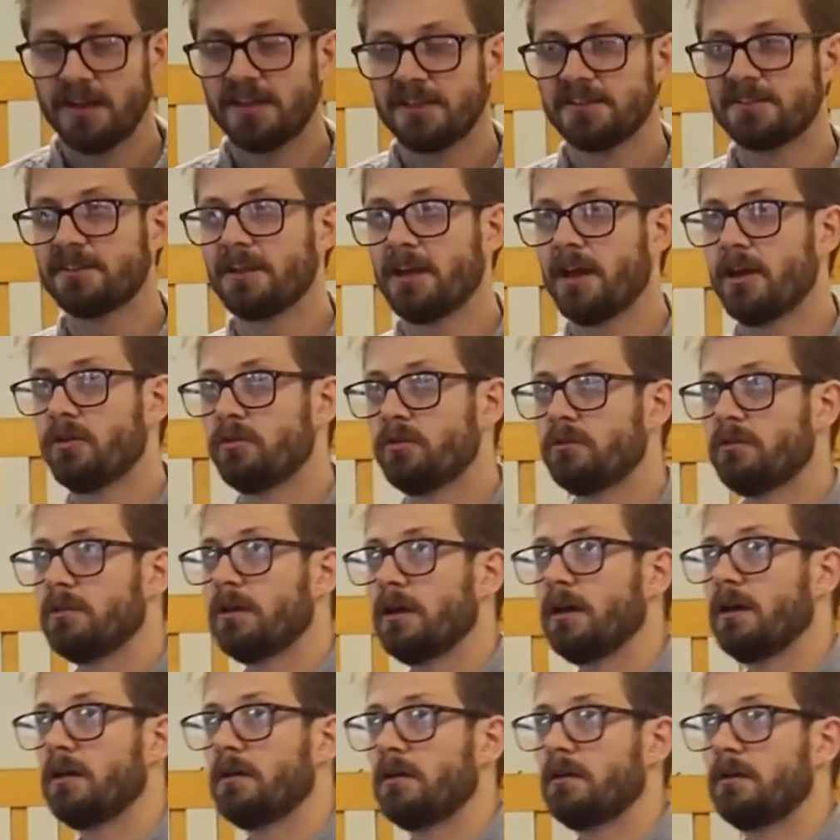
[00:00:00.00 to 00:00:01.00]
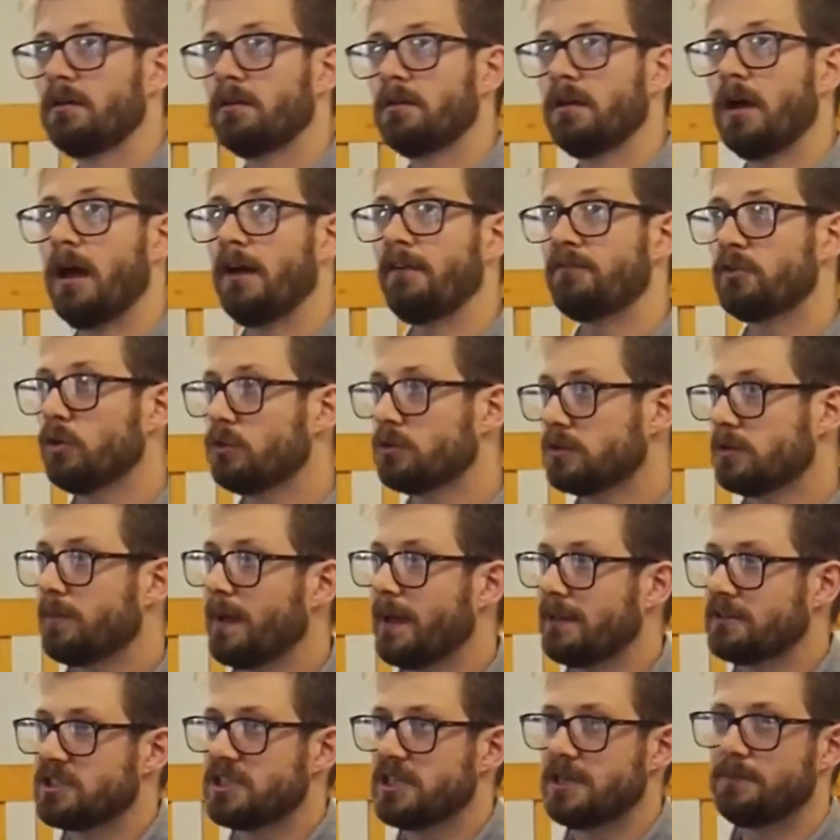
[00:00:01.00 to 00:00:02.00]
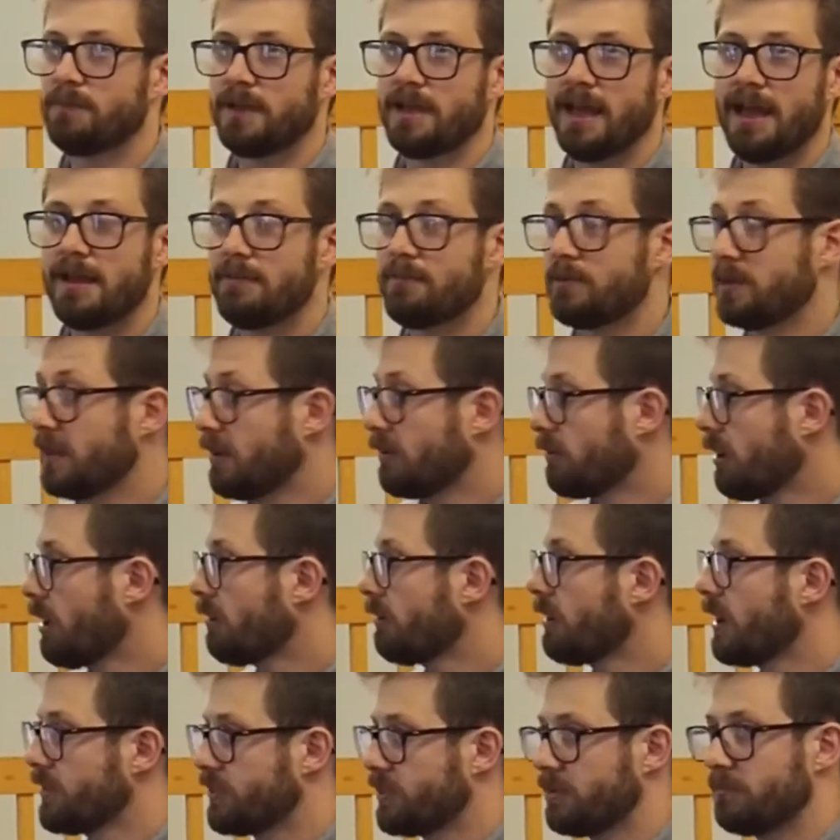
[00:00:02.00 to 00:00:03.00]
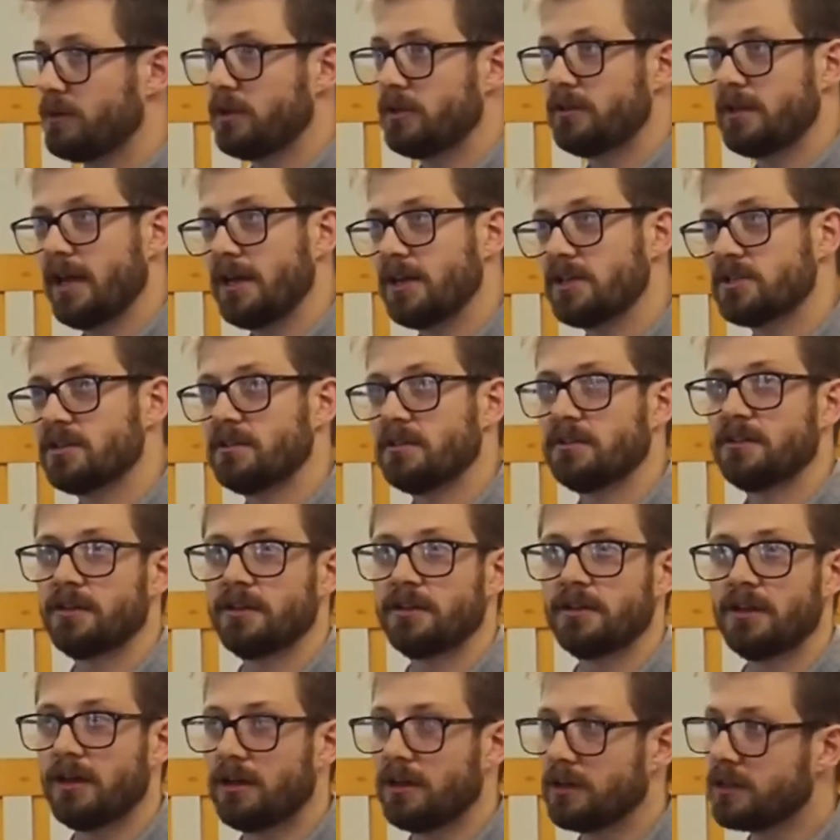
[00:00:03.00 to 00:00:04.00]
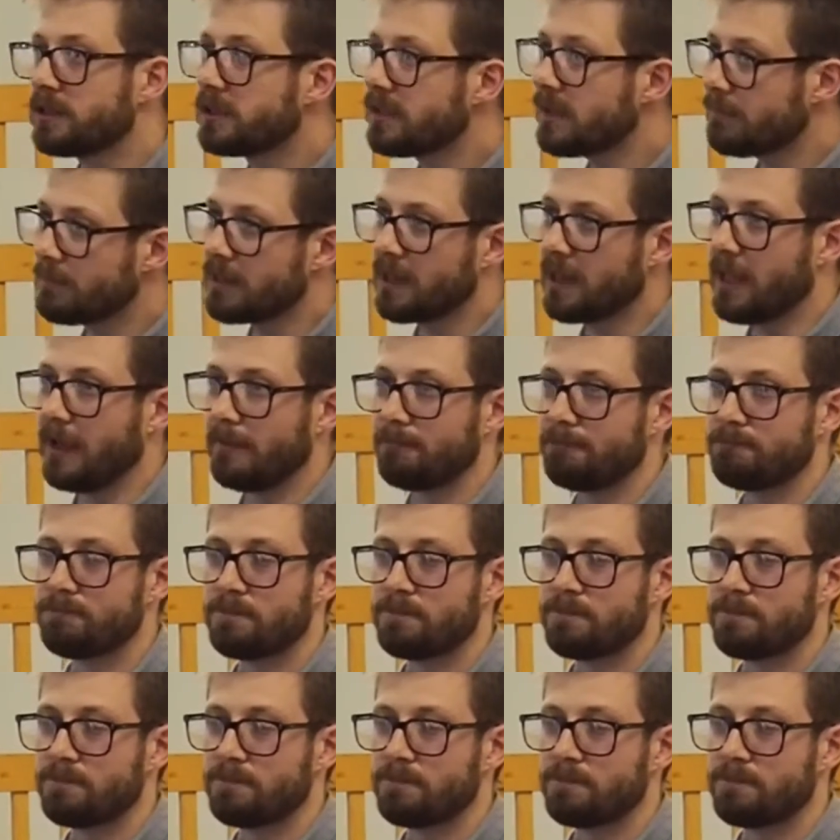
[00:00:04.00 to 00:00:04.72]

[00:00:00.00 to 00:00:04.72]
So I've talked about GBA, but there are other mutations that are similar,